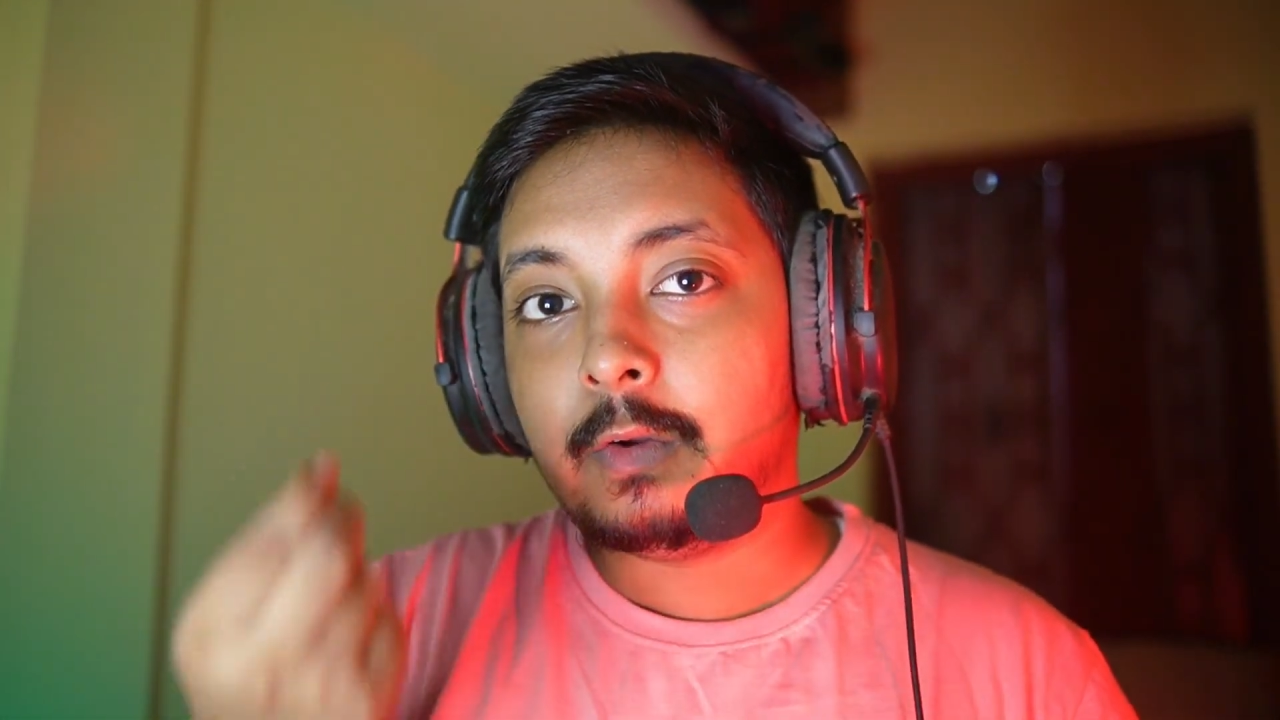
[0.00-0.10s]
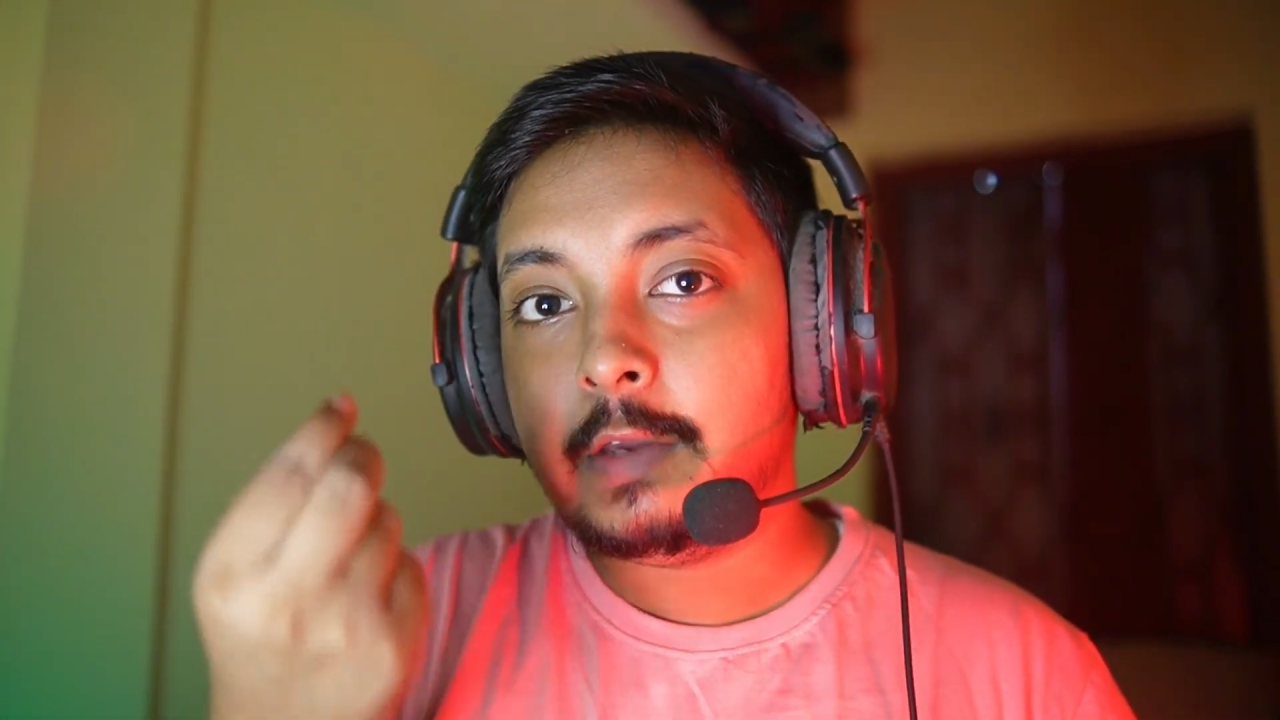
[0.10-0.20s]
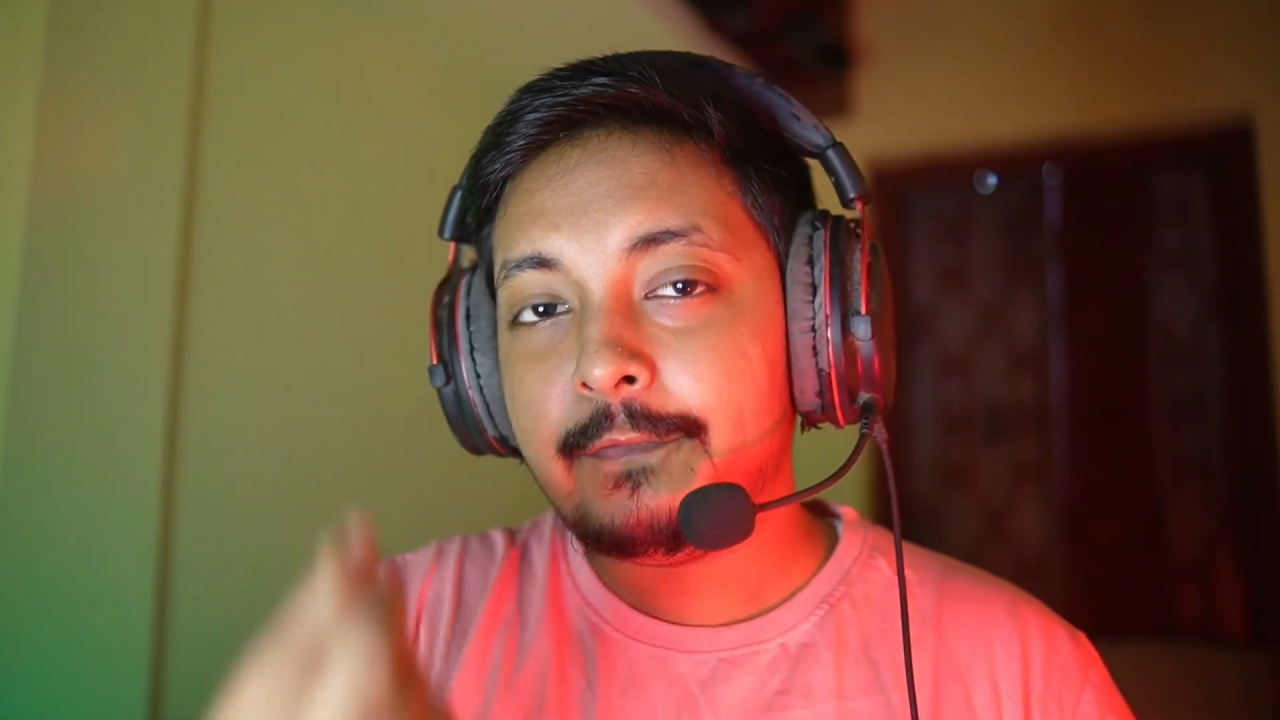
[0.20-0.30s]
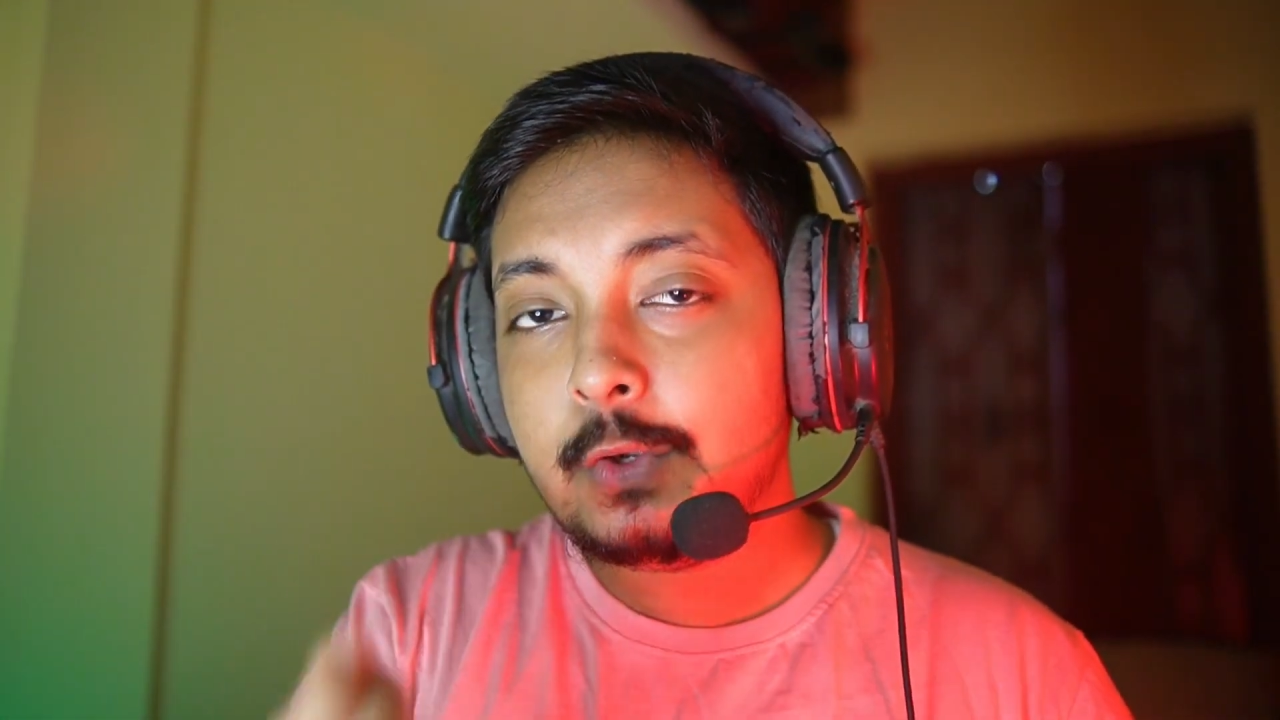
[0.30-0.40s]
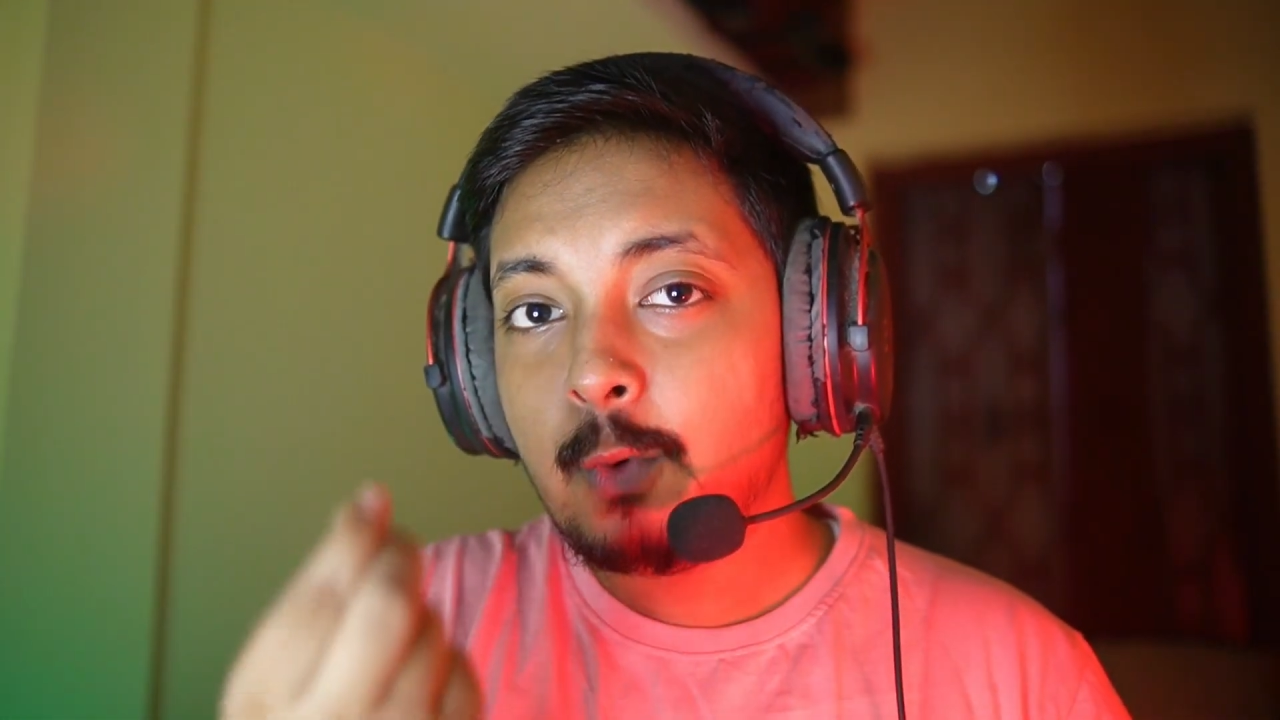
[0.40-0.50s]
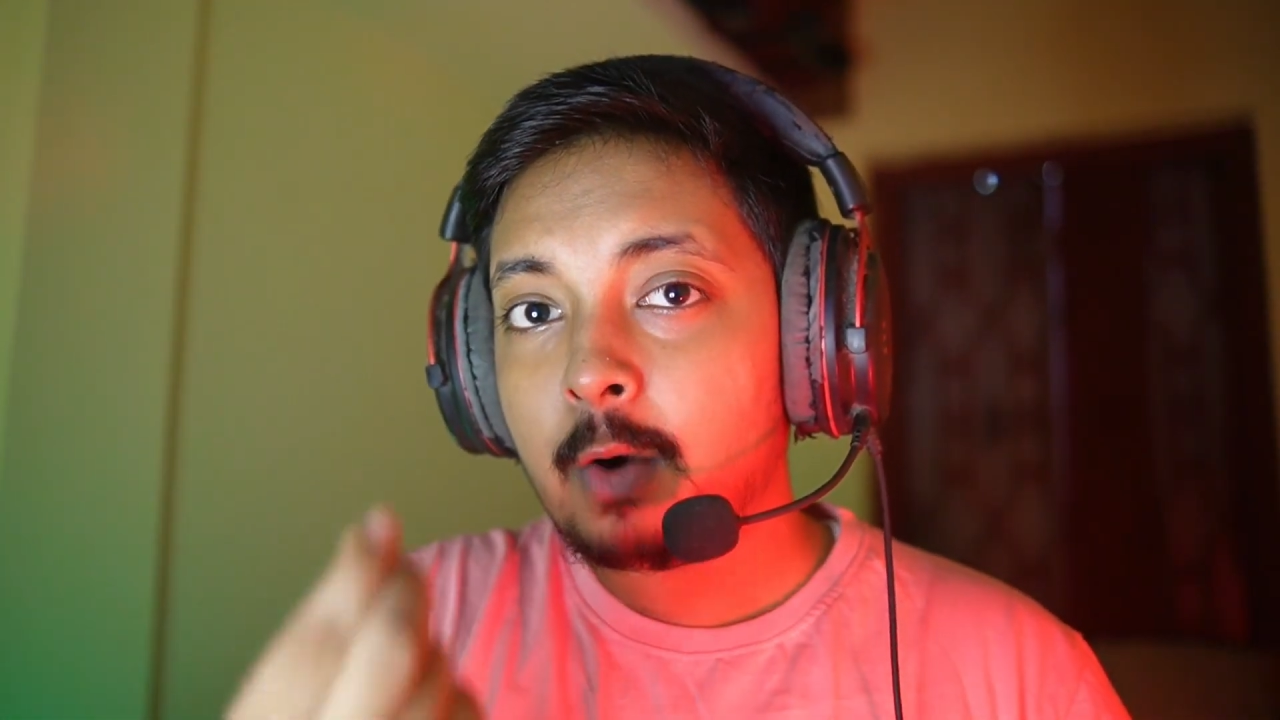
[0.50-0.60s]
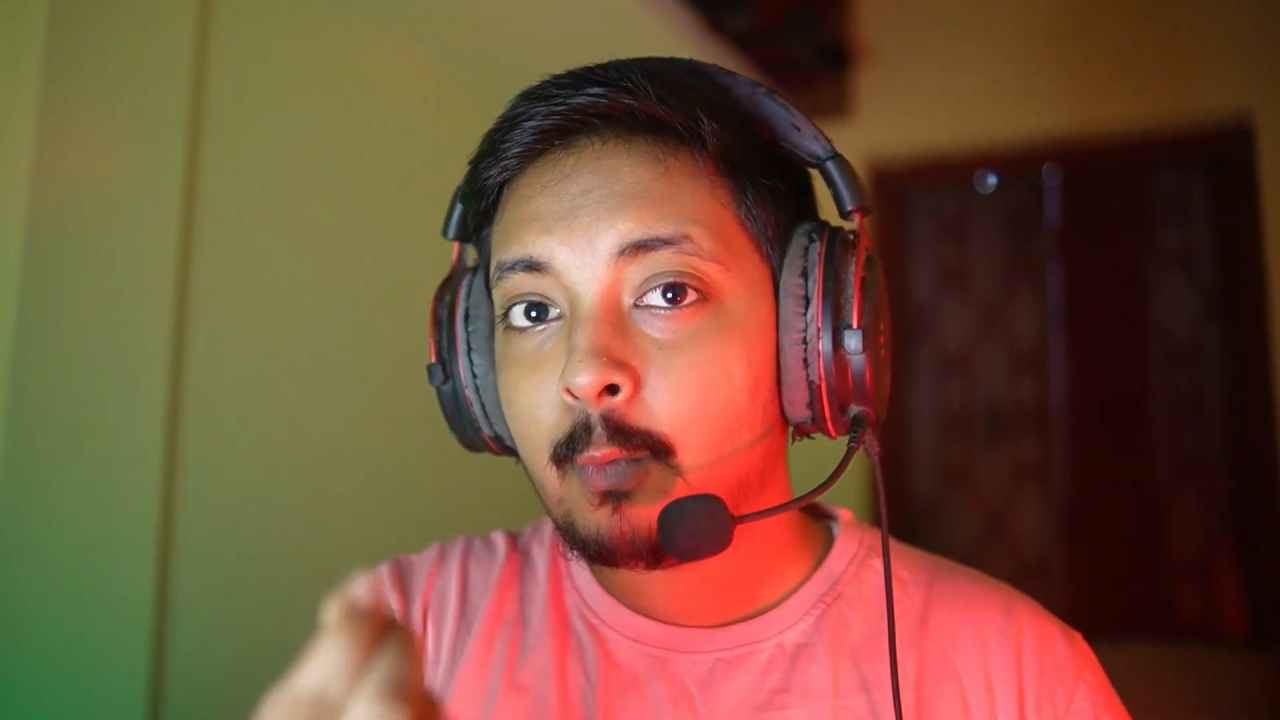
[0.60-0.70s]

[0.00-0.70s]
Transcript: if you are